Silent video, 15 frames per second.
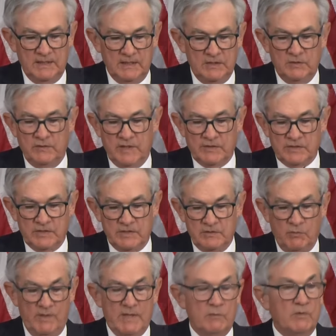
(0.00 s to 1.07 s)
In
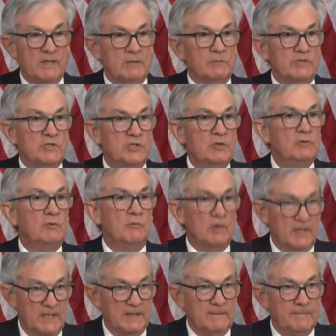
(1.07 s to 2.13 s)
2021, it was
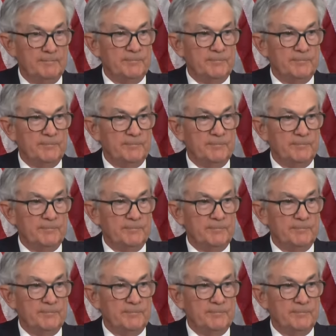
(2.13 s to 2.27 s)
2-to-1.